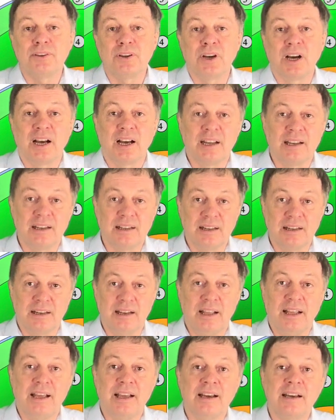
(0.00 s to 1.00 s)
you're in
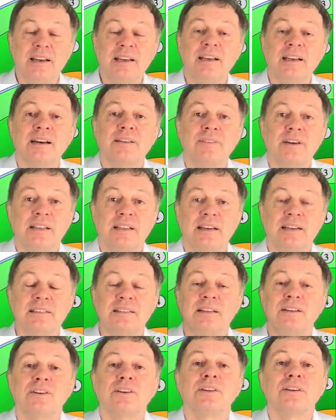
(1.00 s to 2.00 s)
an area where there's
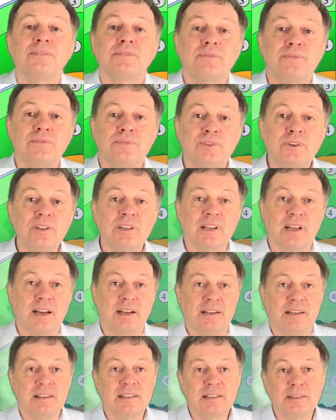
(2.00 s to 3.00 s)
a lot of
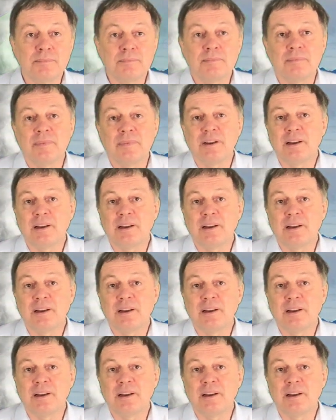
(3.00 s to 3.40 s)
volcanism,